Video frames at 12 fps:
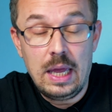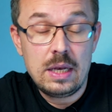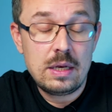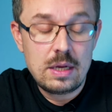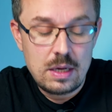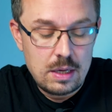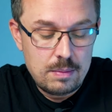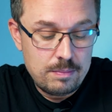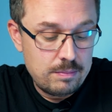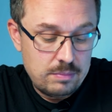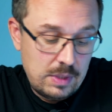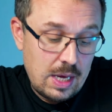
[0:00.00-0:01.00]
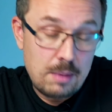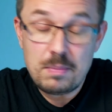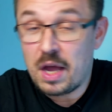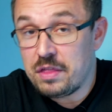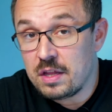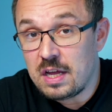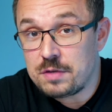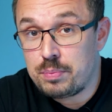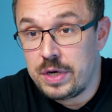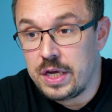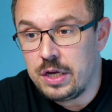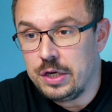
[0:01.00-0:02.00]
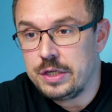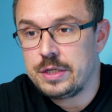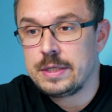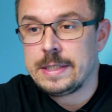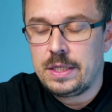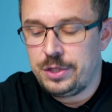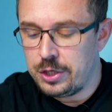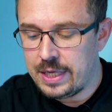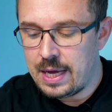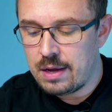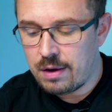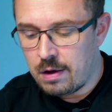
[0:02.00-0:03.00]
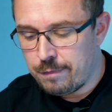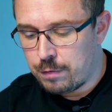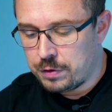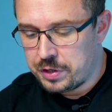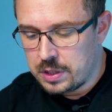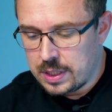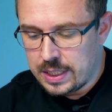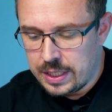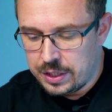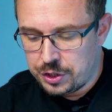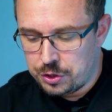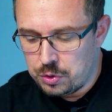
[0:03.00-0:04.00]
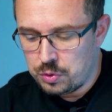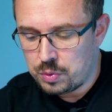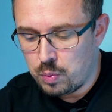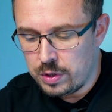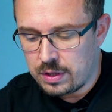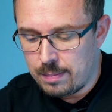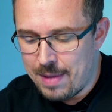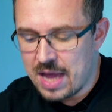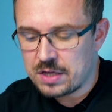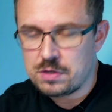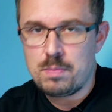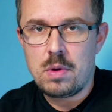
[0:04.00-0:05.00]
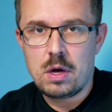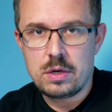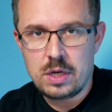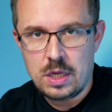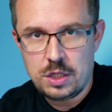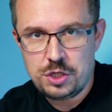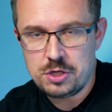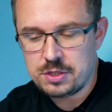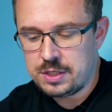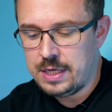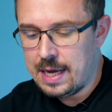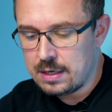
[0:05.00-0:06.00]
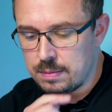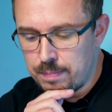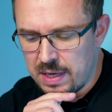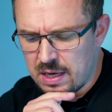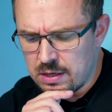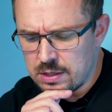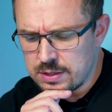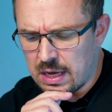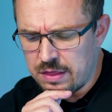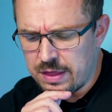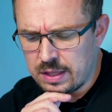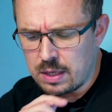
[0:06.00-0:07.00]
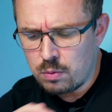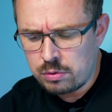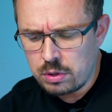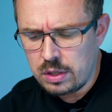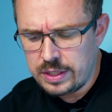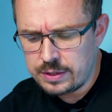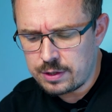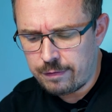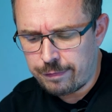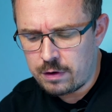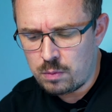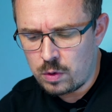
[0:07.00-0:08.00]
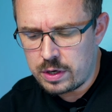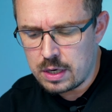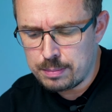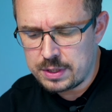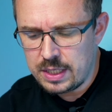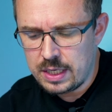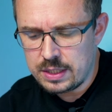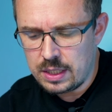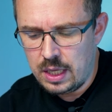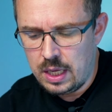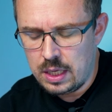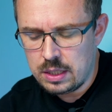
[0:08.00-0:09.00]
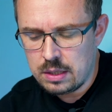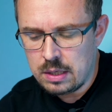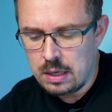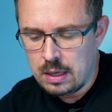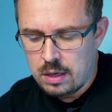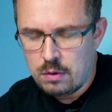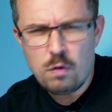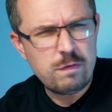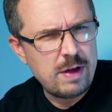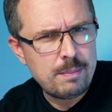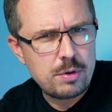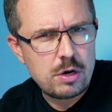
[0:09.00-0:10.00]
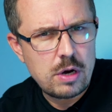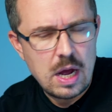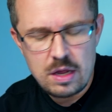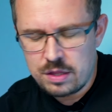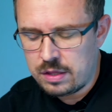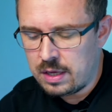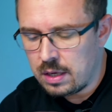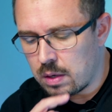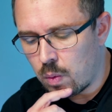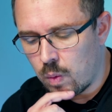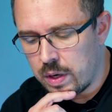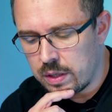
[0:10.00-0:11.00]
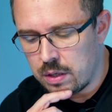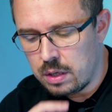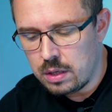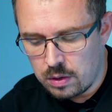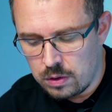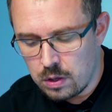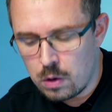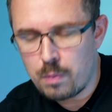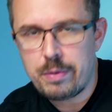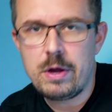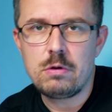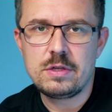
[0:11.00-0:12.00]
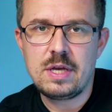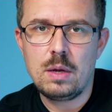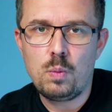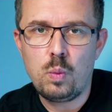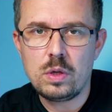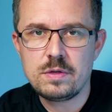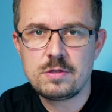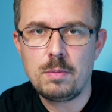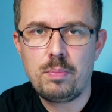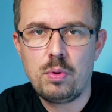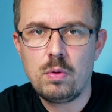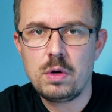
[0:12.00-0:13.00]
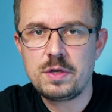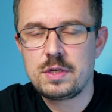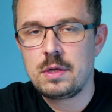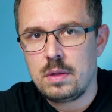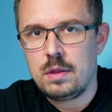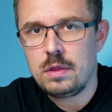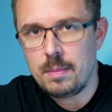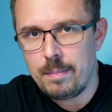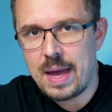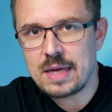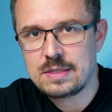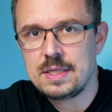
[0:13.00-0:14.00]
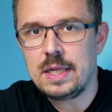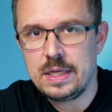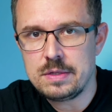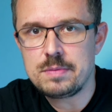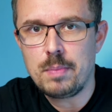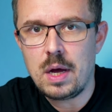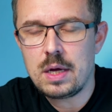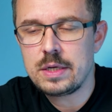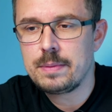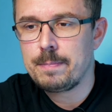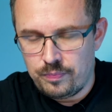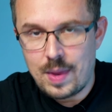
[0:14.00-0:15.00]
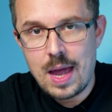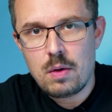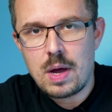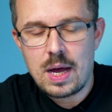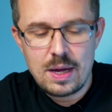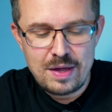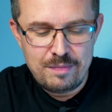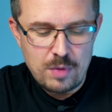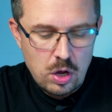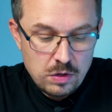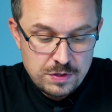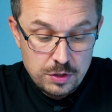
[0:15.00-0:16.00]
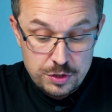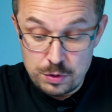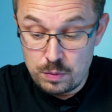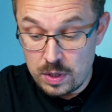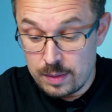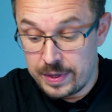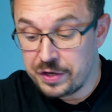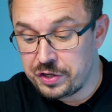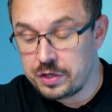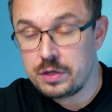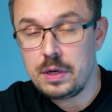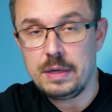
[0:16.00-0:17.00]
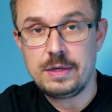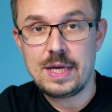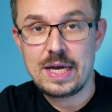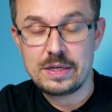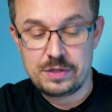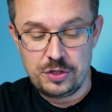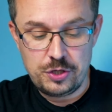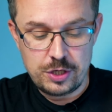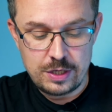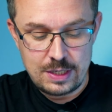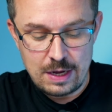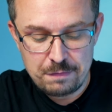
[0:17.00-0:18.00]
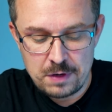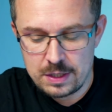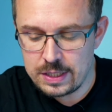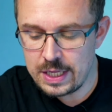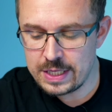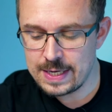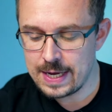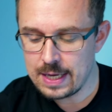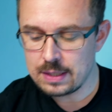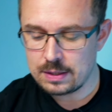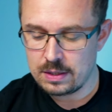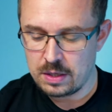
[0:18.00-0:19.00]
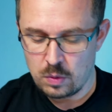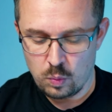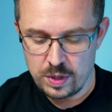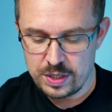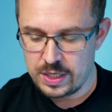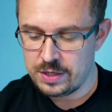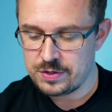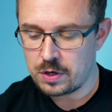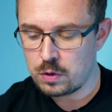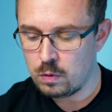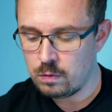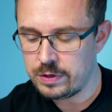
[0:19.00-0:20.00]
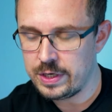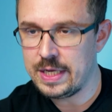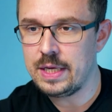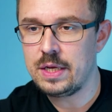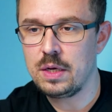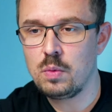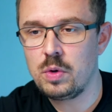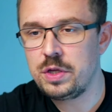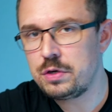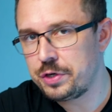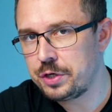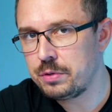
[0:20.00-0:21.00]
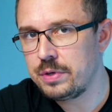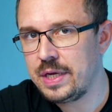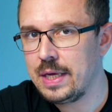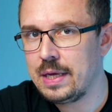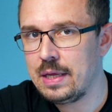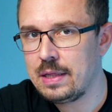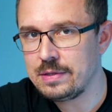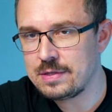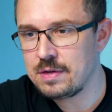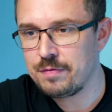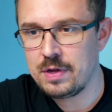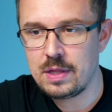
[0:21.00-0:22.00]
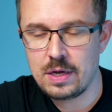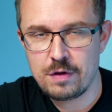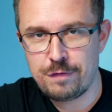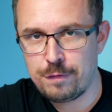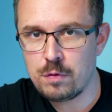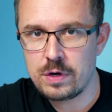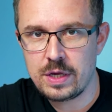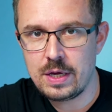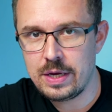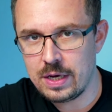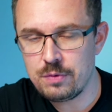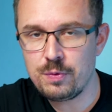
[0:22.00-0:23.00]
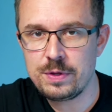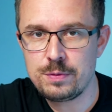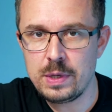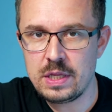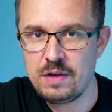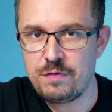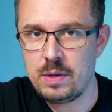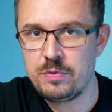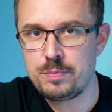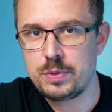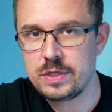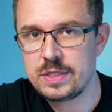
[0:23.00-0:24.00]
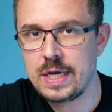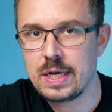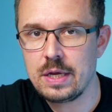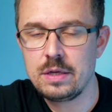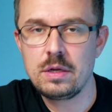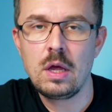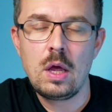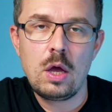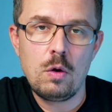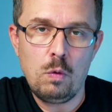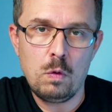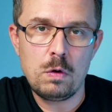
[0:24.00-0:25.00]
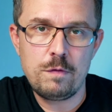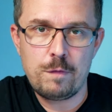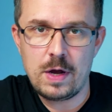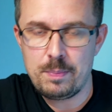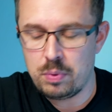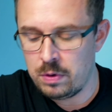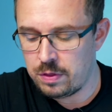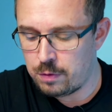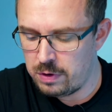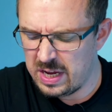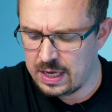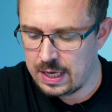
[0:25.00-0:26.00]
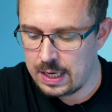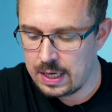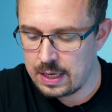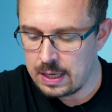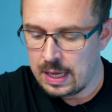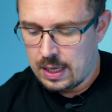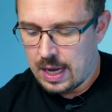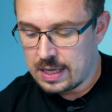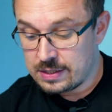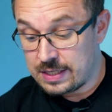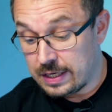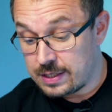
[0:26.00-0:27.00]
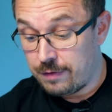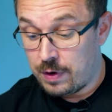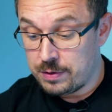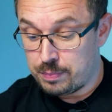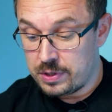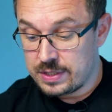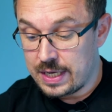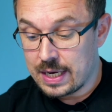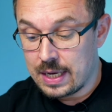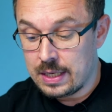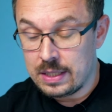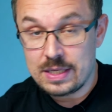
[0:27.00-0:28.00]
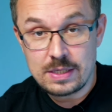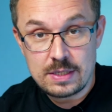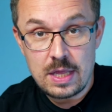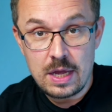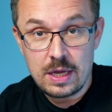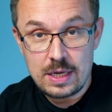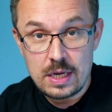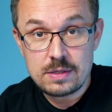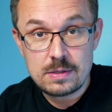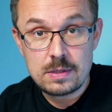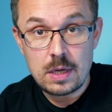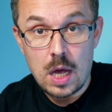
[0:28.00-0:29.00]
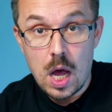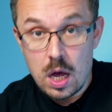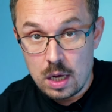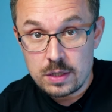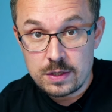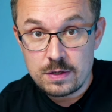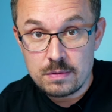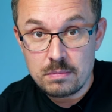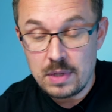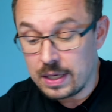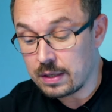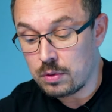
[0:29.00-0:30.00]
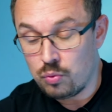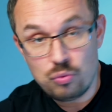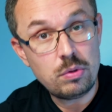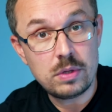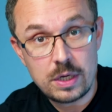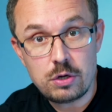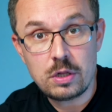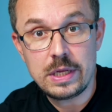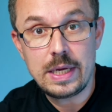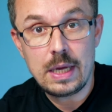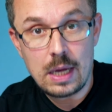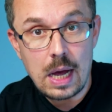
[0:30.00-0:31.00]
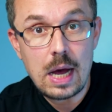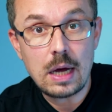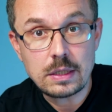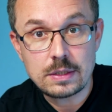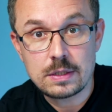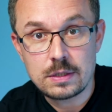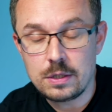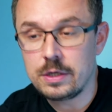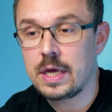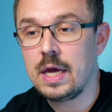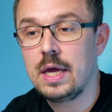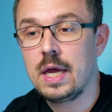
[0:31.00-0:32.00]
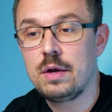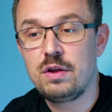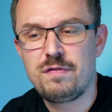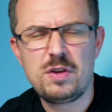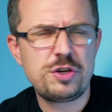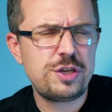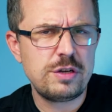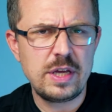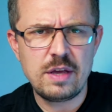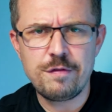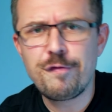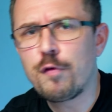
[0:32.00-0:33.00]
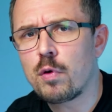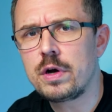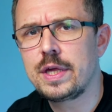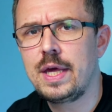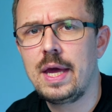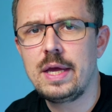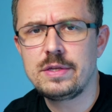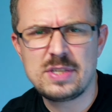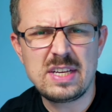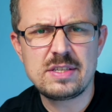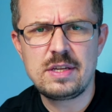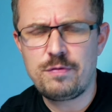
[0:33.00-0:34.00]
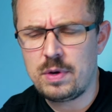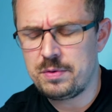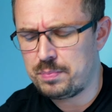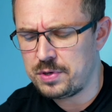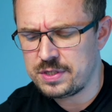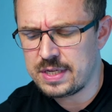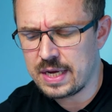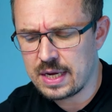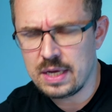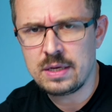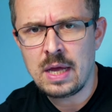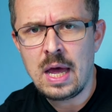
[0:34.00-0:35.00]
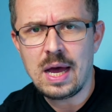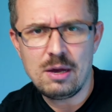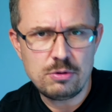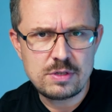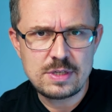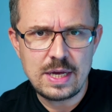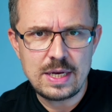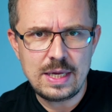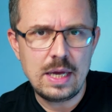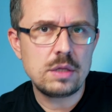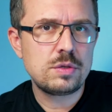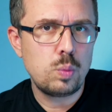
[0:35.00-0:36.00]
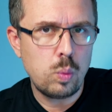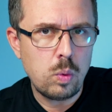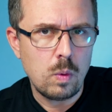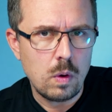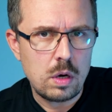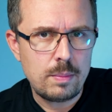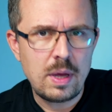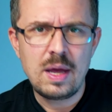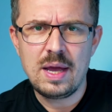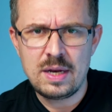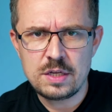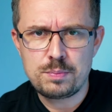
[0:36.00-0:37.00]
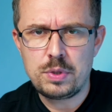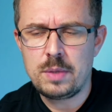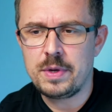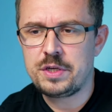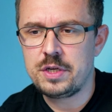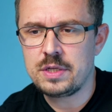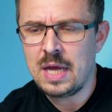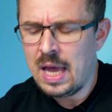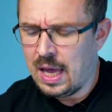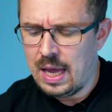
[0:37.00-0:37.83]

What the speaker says: And yeah, I think that's pretty good. You can't unfortunately shoot with the max mod just yet because I think they will release a firmware update in November, I think, when the GoPro Hero 10 will support the max lens mod. Now, I also do want to mention that you could definitely tell when these are overheating. When you're shooting in something like 4K 120 frames per second or 5.3K at 60 frames per second, this thing gets hot, like literally hot, okay? And if you're shooting in 4K 60 frames per second, I would say it gets warm, and that's pretty much it.